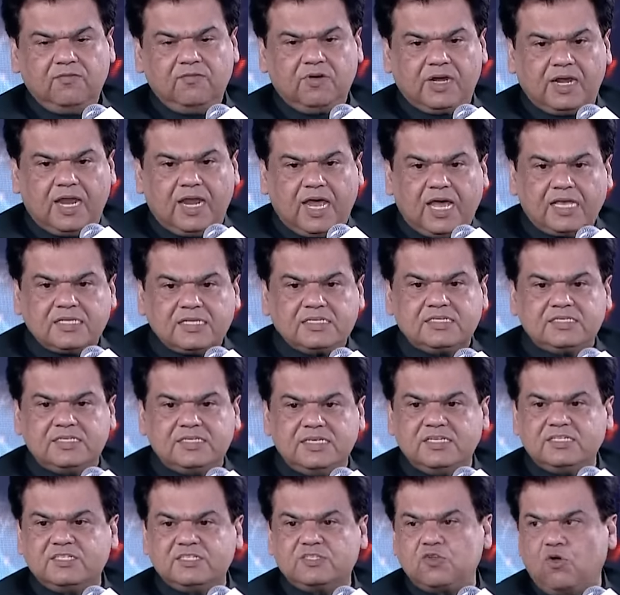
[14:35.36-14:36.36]
class
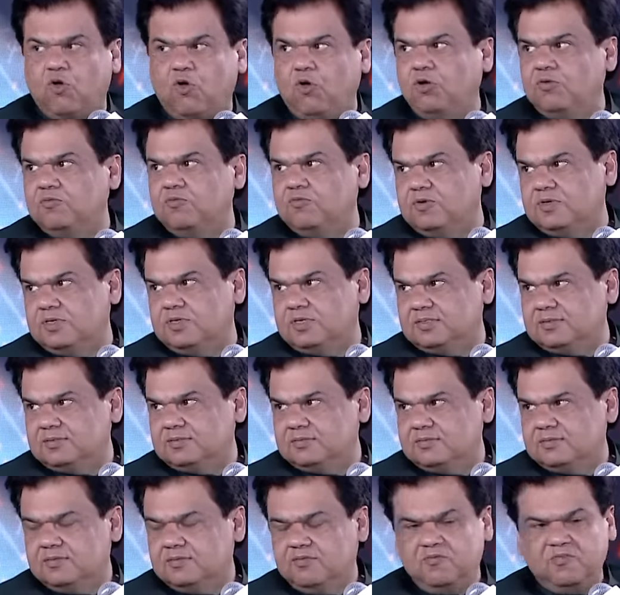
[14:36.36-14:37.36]
6th onward,
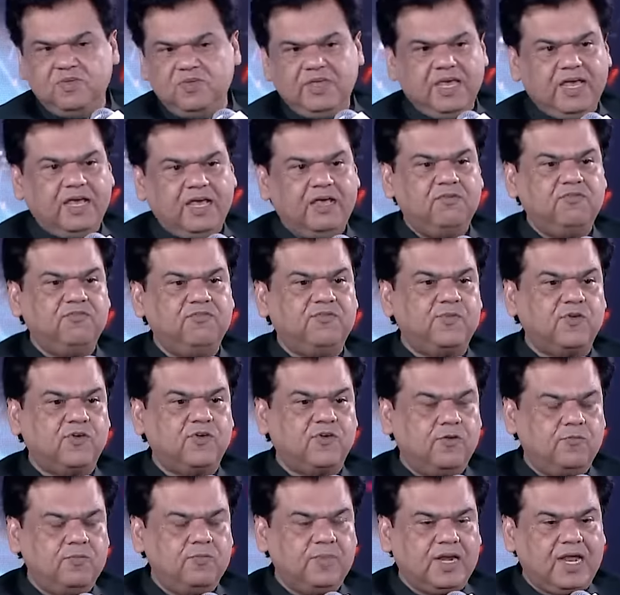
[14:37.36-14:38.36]
we have
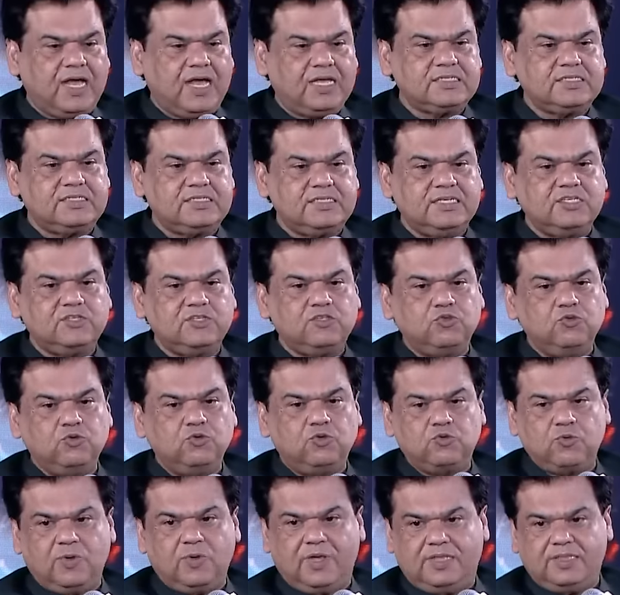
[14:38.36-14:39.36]
from class 6 to
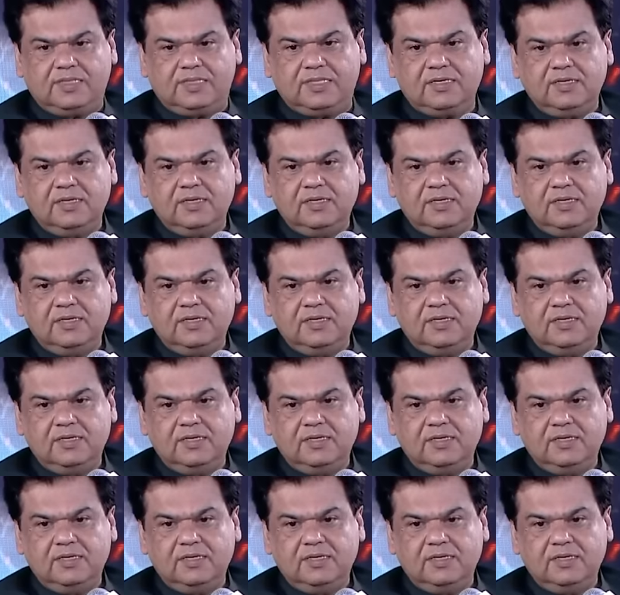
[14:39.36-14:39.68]
12th,